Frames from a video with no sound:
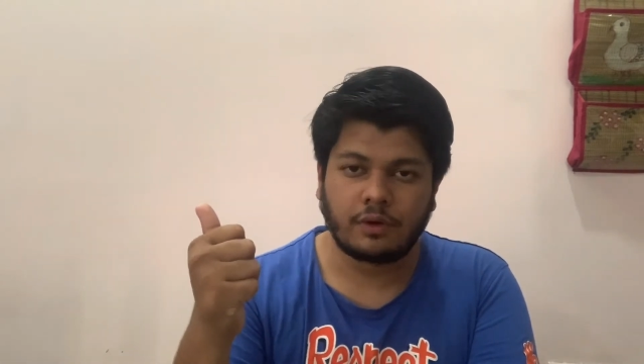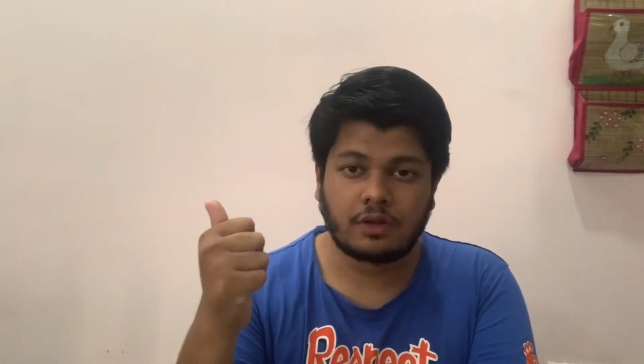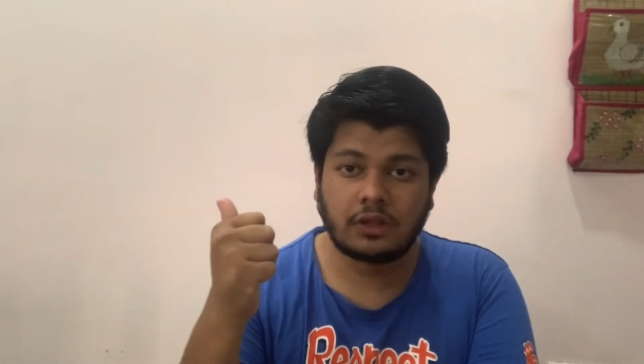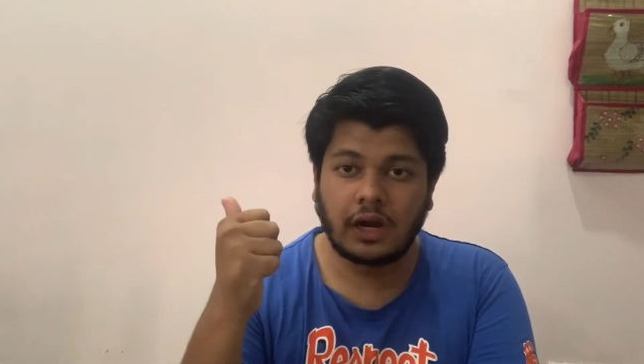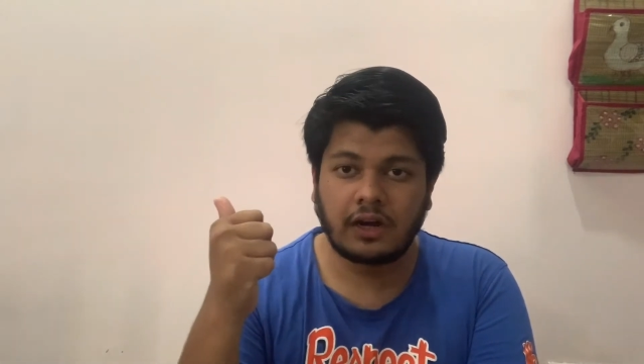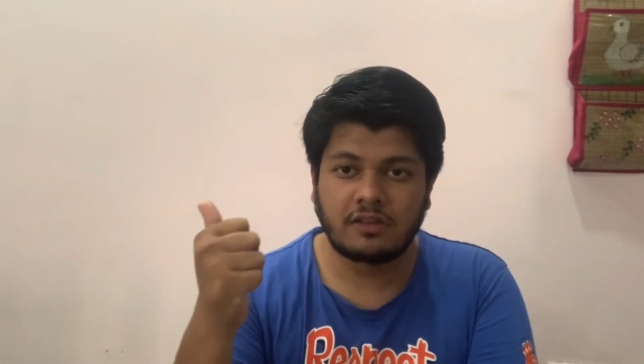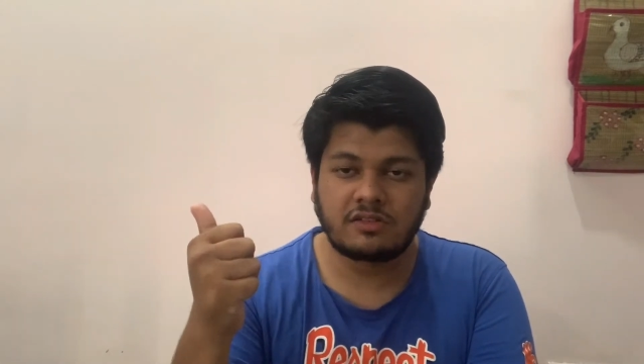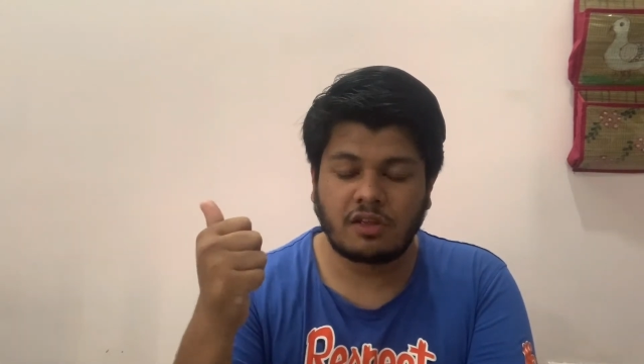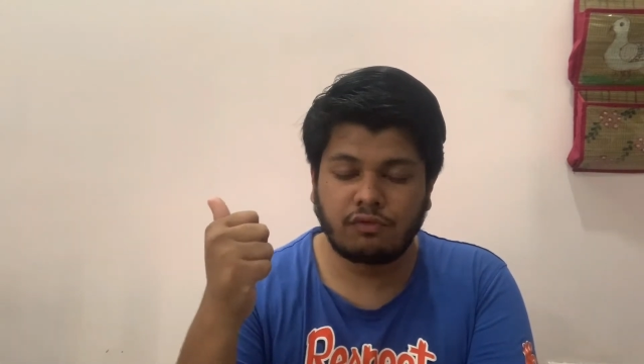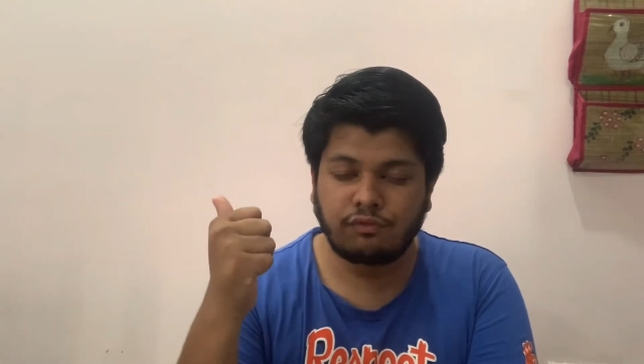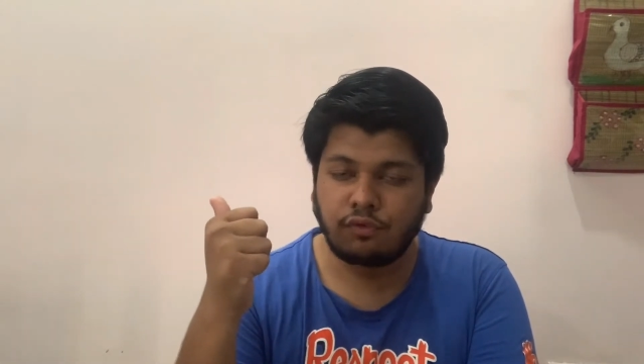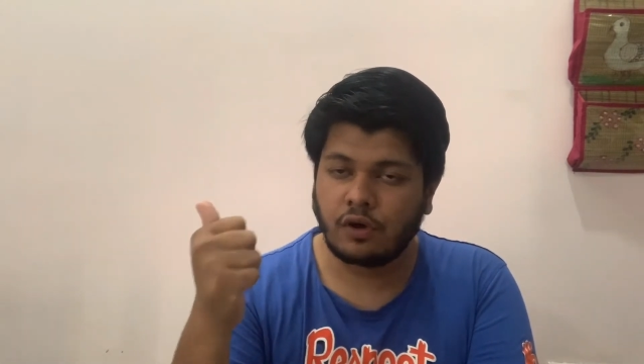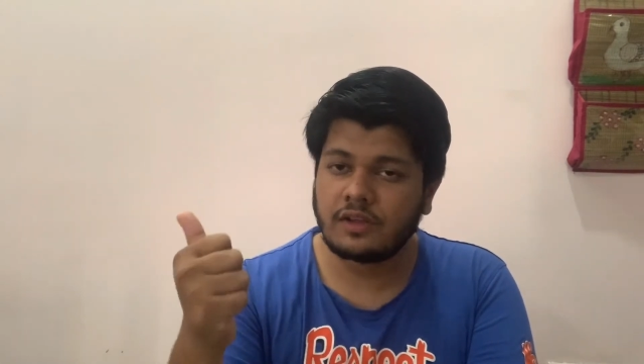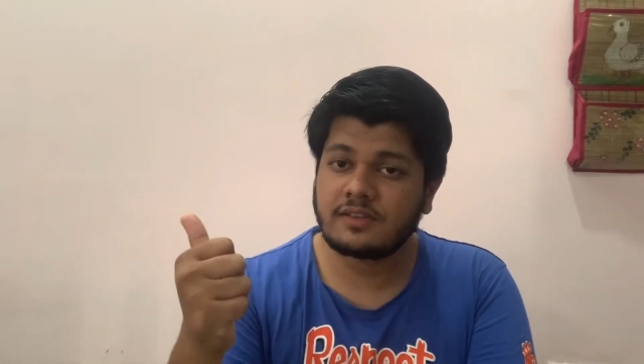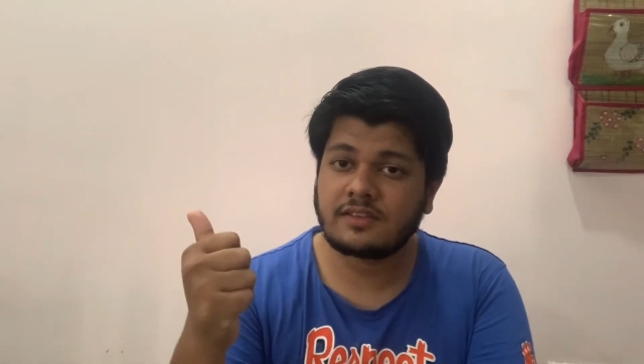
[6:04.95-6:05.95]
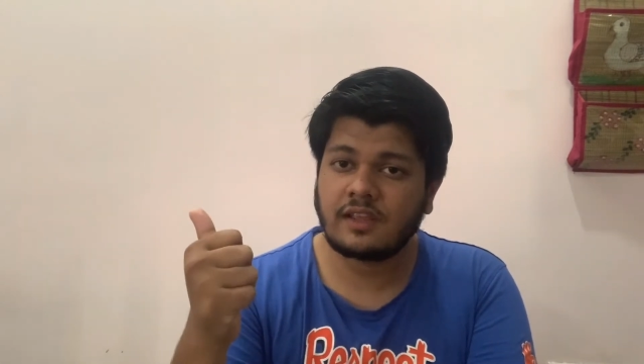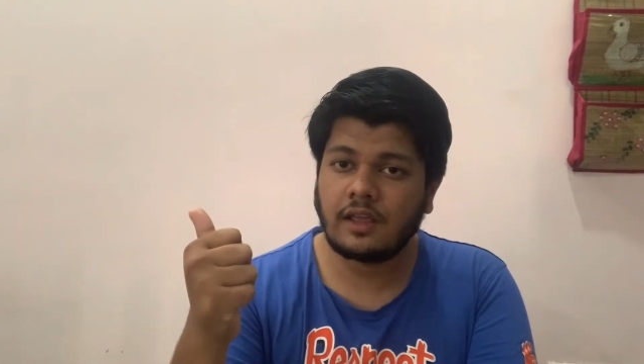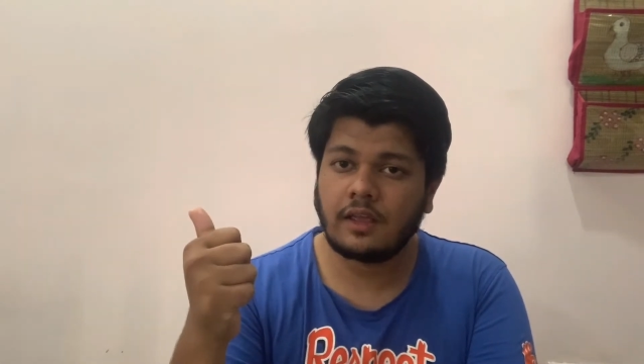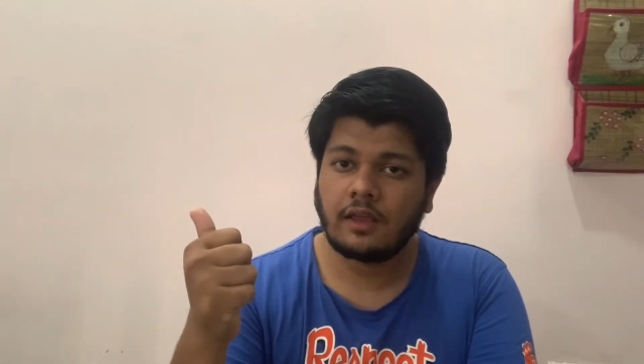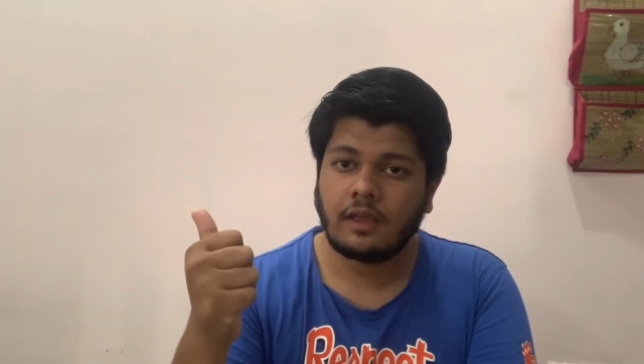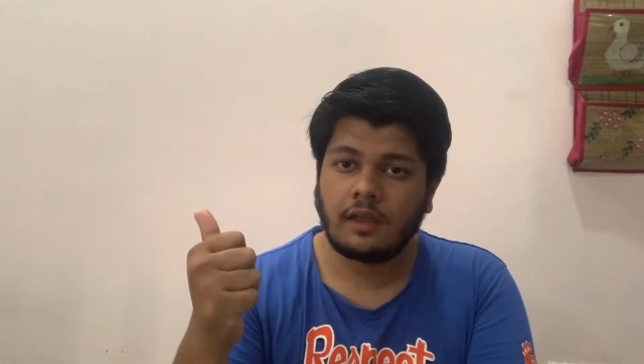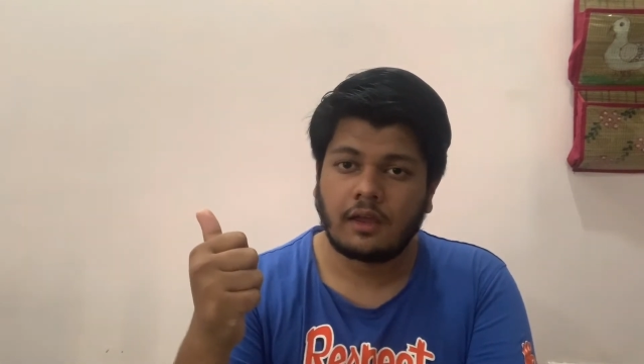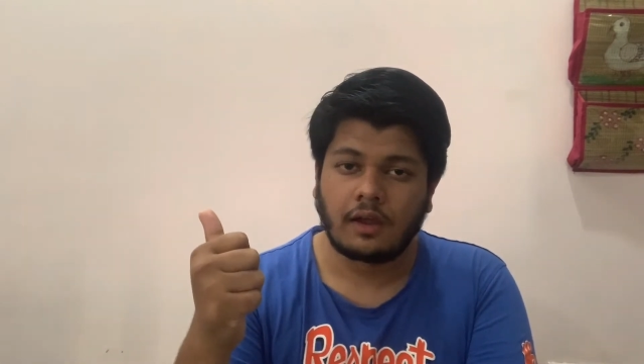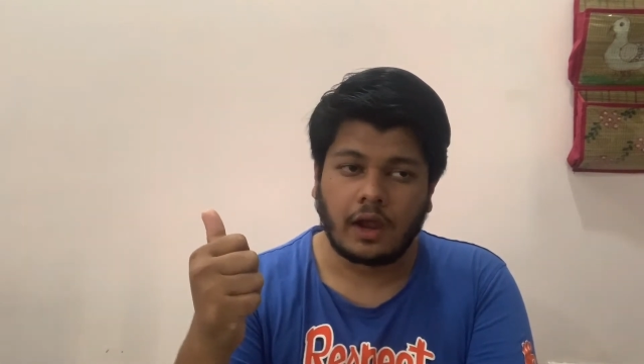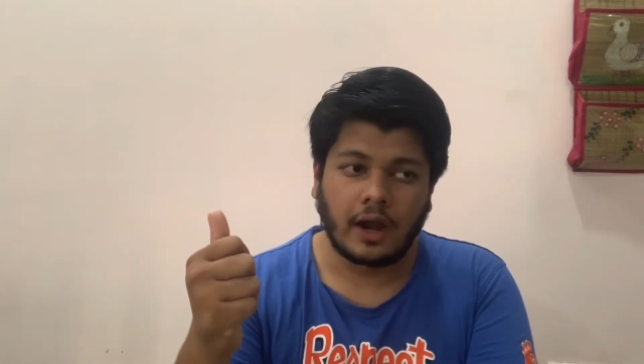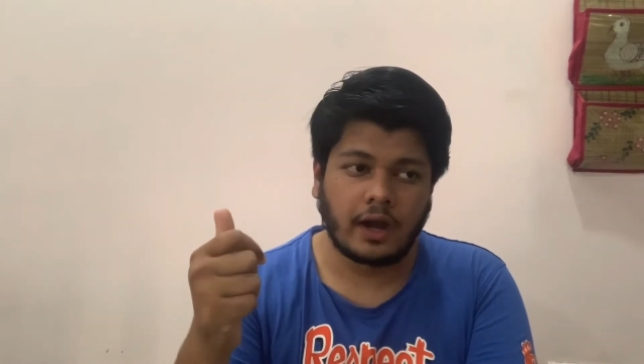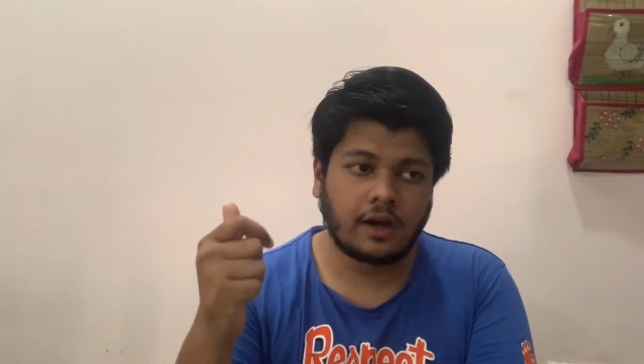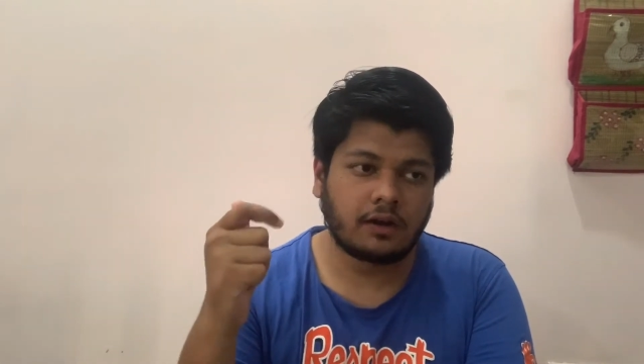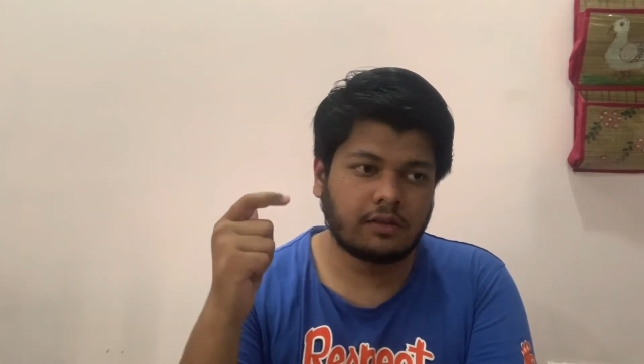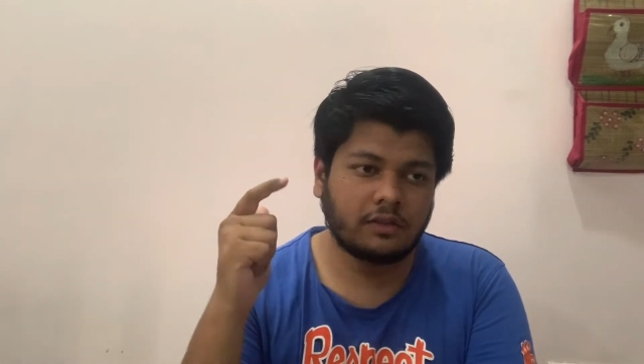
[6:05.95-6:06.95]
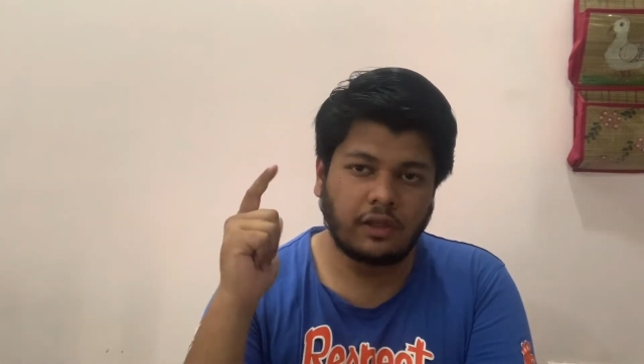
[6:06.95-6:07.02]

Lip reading: That is the first thing, and